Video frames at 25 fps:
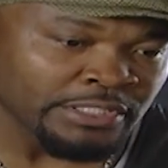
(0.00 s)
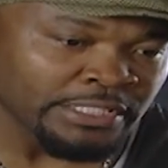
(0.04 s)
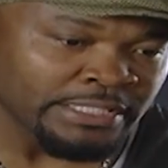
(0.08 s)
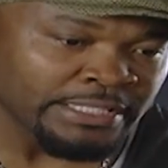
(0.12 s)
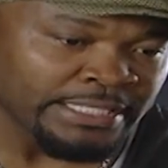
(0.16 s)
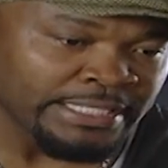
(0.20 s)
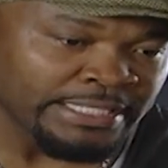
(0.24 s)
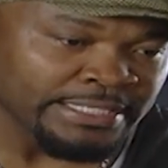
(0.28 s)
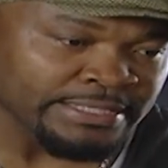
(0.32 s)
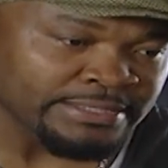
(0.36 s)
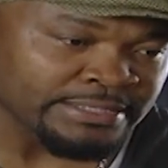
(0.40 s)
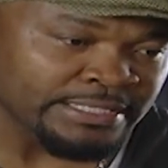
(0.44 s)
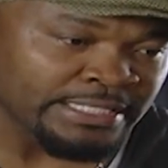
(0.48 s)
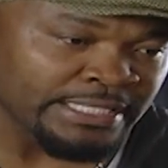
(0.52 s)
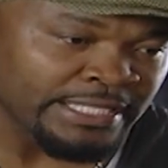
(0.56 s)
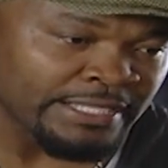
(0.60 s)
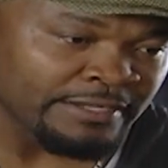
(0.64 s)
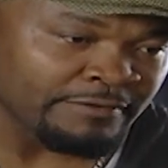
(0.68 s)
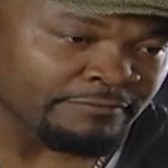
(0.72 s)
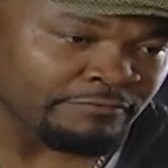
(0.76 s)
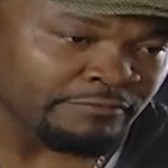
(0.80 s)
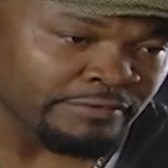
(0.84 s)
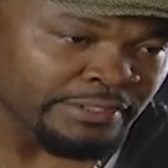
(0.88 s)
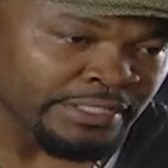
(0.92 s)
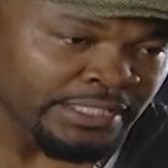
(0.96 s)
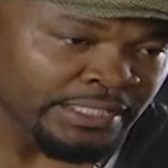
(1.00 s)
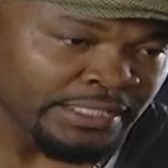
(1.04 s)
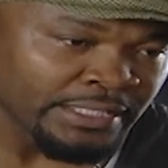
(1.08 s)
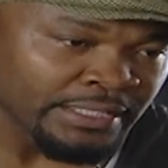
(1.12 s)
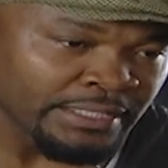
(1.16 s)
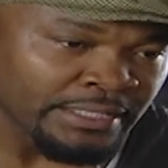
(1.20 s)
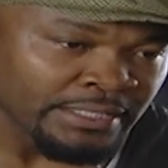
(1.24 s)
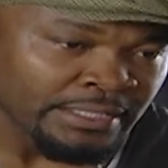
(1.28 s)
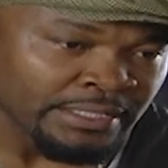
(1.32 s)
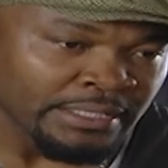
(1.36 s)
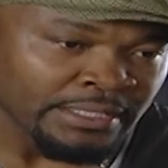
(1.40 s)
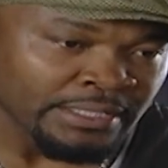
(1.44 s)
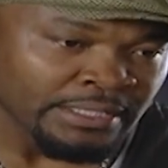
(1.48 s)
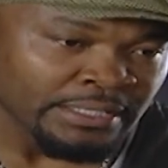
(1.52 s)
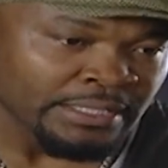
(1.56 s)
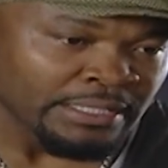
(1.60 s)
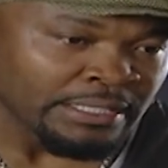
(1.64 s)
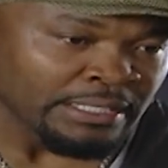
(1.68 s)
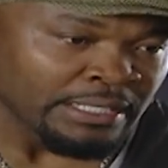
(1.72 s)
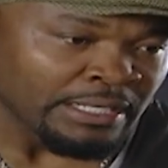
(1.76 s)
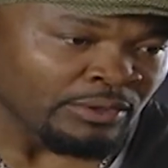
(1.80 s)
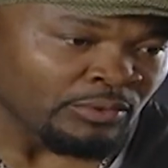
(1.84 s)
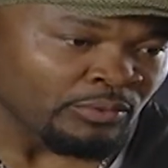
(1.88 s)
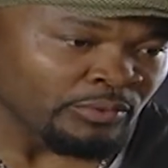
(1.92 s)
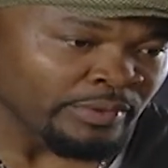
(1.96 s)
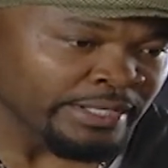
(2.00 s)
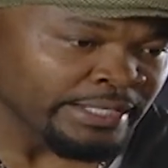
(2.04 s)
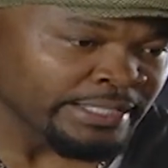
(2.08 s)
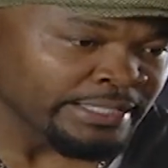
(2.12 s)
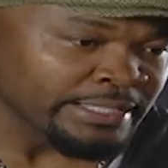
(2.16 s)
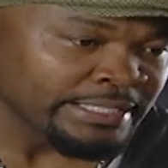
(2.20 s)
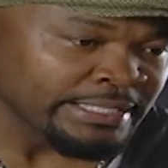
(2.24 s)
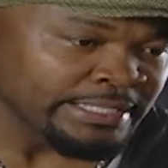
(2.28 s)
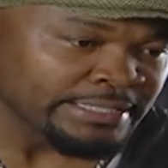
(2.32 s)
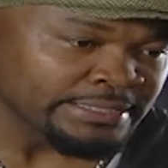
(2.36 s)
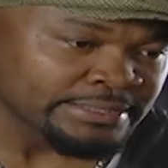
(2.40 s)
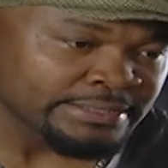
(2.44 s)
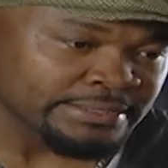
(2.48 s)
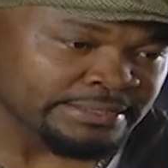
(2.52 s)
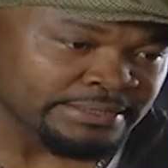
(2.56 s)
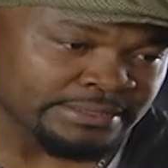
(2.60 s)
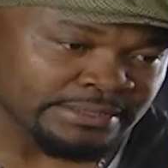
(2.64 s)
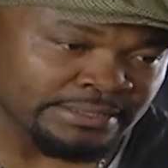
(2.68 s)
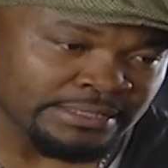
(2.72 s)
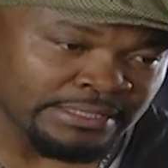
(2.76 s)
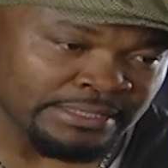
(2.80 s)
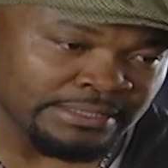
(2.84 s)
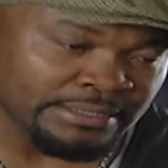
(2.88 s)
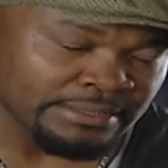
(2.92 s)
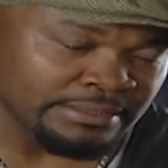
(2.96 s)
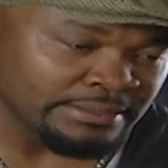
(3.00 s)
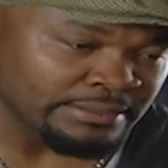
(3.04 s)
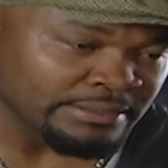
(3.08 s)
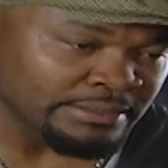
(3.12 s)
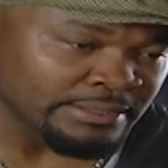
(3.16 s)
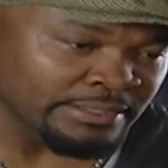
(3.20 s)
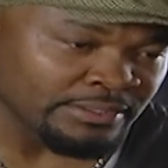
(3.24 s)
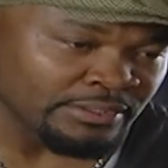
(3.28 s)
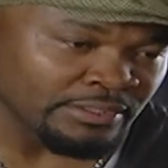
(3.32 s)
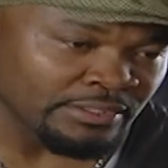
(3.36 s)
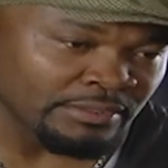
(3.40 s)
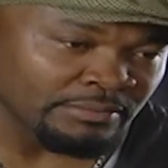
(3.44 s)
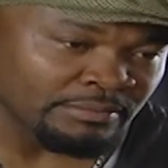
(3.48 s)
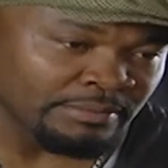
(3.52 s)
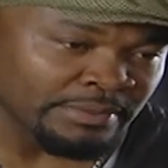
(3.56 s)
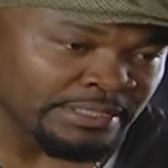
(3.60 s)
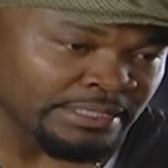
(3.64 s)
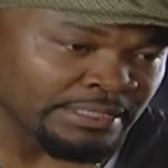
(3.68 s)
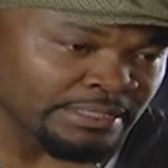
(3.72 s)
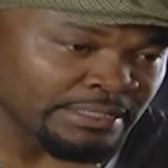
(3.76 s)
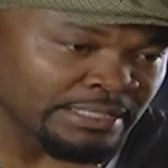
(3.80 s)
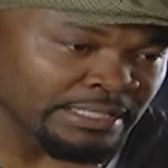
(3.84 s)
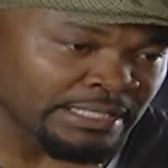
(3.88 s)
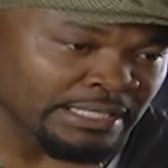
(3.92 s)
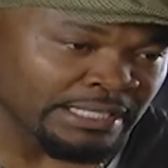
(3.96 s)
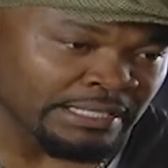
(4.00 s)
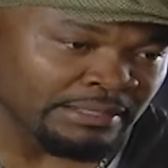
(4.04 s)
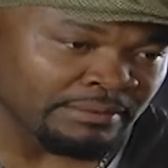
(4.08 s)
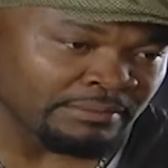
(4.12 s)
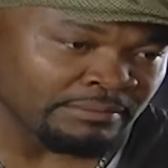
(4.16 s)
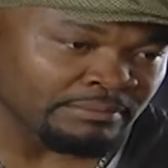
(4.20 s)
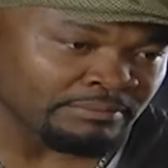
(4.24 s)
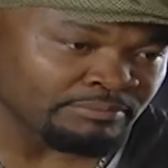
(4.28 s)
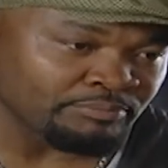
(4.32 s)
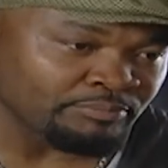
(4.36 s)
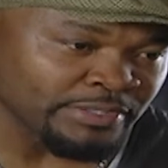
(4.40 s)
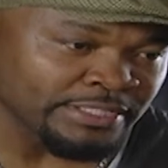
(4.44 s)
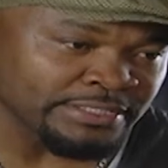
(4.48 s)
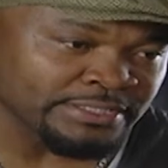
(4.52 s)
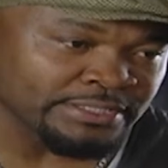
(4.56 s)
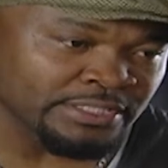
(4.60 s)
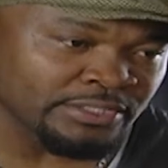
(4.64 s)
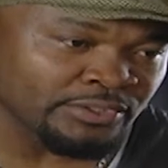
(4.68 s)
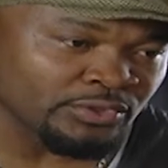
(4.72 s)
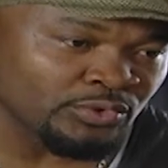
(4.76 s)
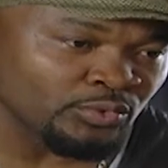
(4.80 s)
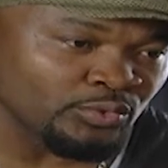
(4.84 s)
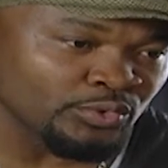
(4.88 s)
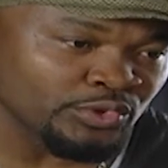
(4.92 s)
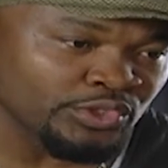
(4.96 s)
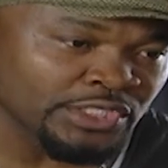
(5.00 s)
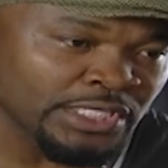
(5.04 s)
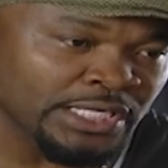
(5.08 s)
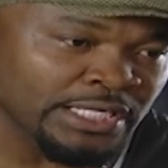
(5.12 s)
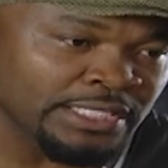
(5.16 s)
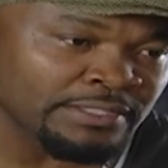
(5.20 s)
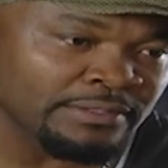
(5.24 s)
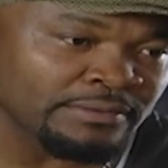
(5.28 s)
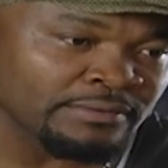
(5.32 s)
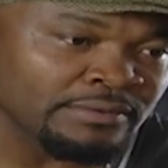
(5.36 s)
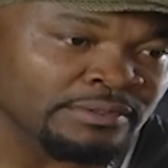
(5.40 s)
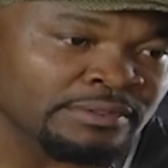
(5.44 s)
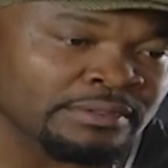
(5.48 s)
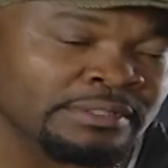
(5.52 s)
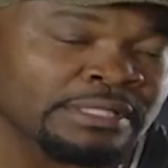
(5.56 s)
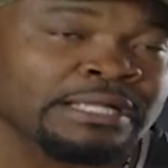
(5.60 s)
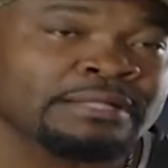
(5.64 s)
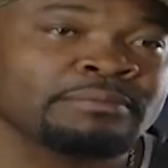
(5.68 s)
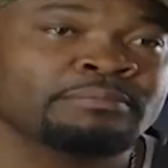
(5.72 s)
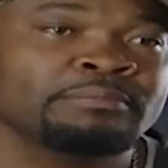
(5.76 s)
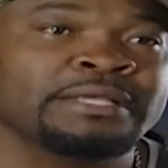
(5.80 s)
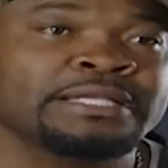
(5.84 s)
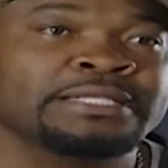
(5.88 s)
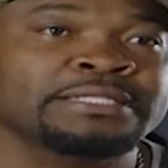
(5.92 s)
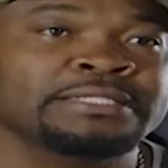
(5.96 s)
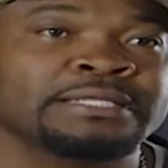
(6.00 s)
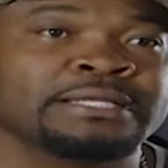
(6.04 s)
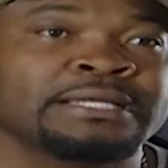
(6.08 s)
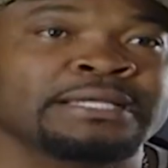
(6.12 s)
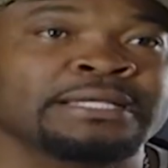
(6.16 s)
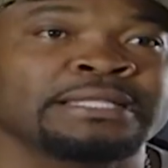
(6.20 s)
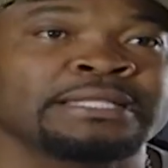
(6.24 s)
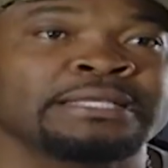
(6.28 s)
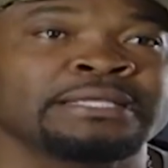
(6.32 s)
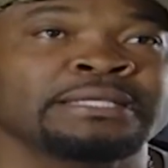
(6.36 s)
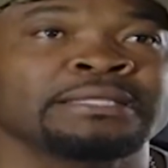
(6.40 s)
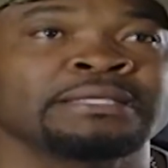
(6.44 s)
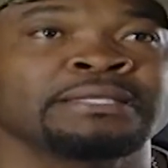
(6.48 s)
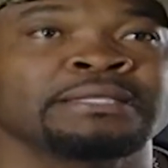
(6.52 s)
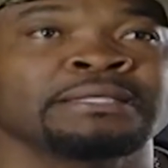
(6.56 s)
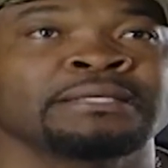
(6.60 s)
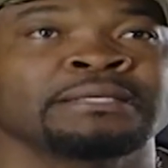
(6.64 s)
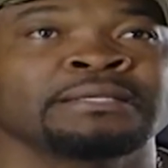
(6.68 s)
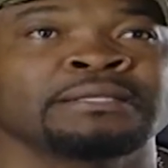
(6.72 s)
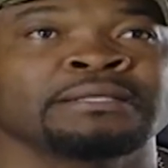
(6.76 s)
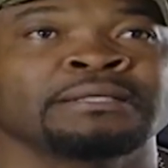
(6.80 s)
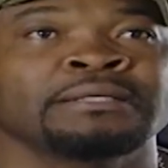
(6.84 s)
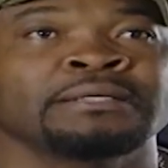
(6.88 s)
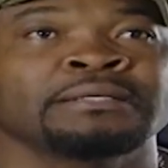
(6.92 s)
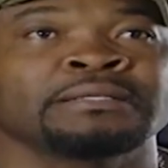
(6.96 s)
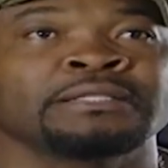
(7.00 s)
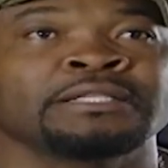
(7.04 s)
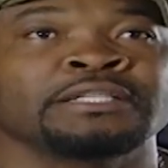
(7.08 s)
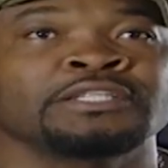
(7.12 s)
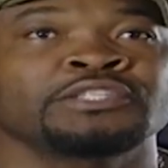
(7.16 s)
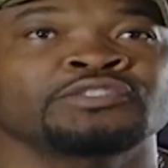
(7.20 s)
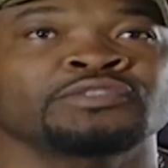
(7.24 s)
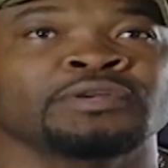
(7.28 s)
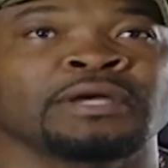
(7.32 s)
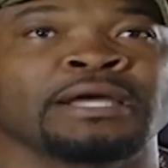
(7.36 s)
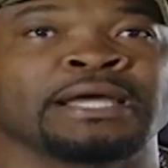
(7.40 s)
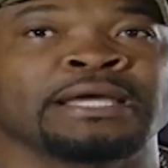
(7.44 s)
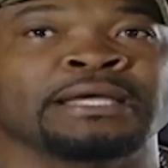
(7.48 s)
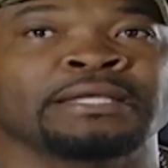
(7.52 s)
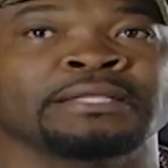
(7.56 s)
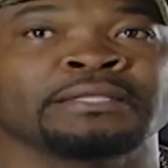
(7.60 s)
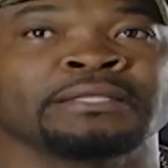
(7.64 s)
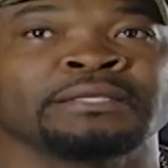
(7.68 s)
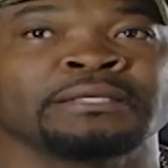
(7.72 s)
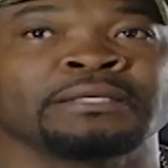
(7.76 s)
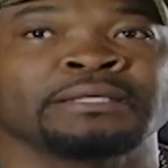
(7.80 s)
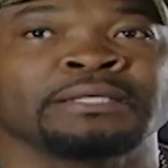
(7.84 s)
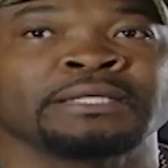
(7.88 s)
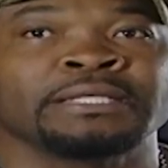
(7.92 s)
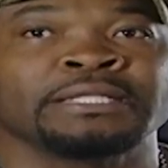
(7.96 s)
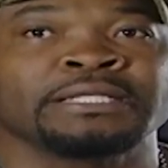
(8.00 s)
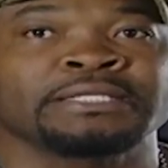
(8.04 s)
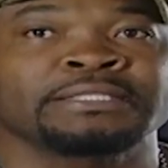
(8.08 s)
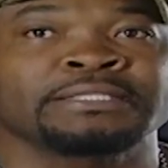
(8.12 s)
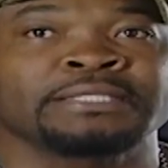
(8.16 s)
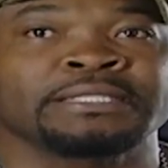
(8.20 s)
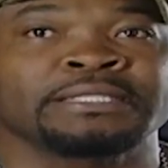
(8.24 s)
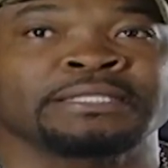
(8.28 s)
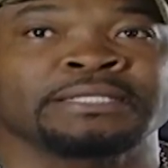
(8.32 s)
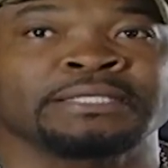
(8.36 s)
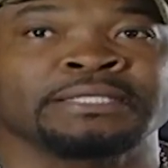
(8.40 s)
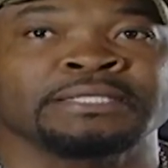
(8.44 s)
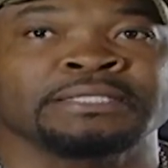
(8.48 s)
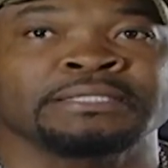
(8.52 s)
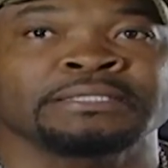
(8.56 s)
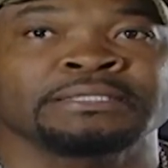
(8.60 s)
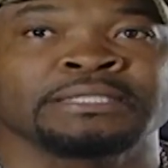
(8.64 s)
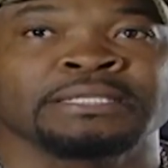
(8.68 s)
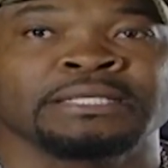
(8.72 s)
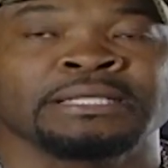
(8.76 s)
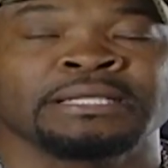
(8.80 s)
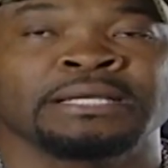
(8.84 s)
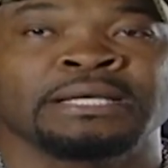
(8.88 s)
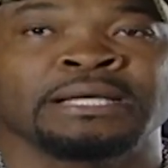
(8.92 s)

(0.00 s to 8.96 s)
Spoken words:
day slavery, awareness, you know what I mean, prostitution that basically destroying the inner cities,